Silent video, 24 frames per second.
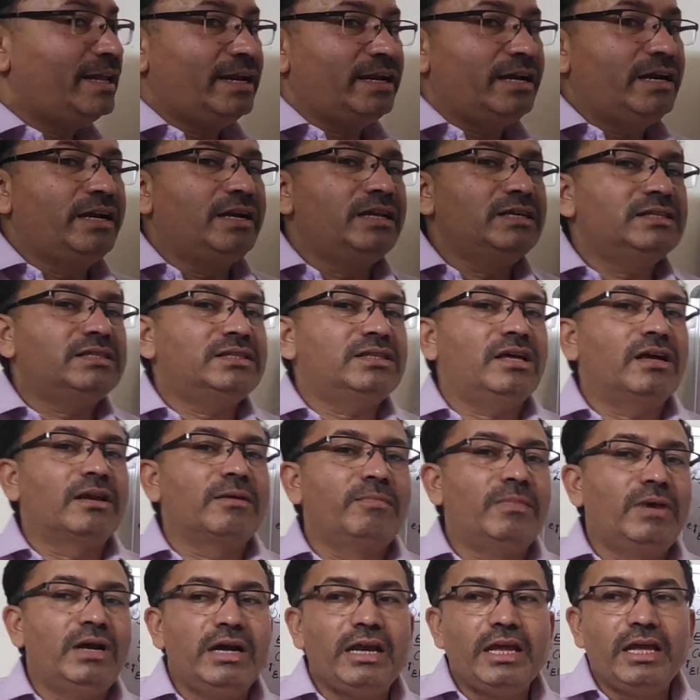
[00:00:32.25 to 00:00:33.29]
then it is
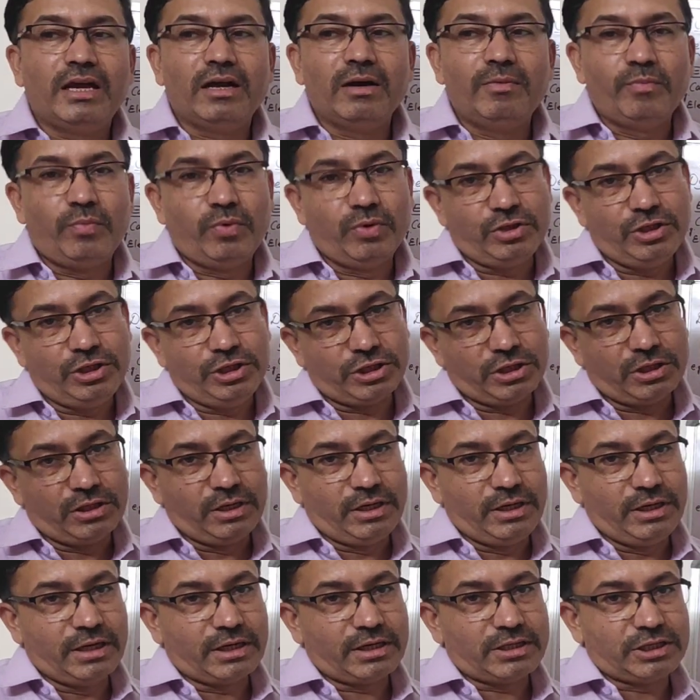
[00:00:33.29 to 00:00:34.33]
thermal decomposition
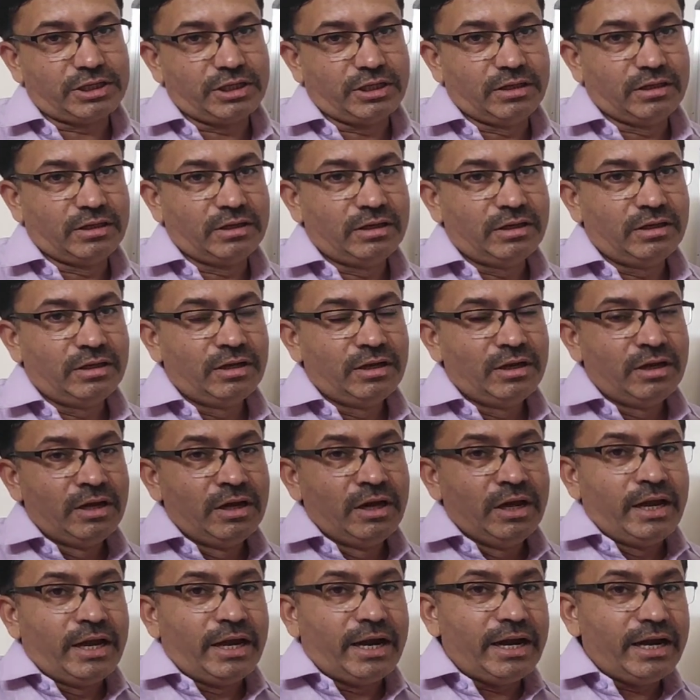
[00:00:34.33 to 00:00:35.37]
reaction.
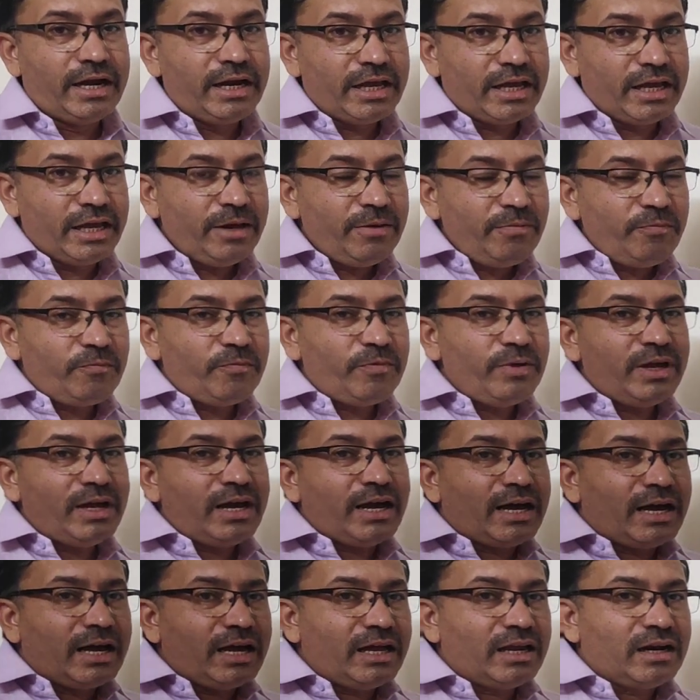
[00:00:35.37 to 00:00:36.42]
And if we
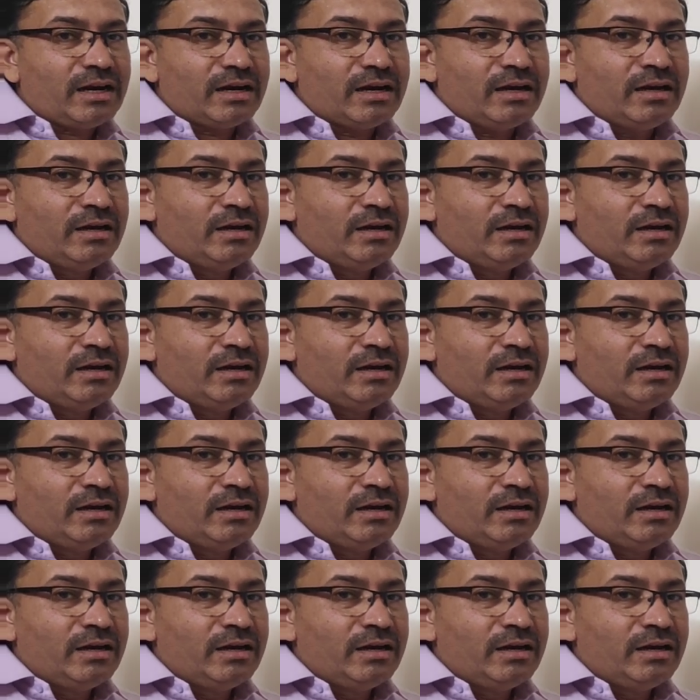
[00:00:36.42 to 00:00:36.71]
are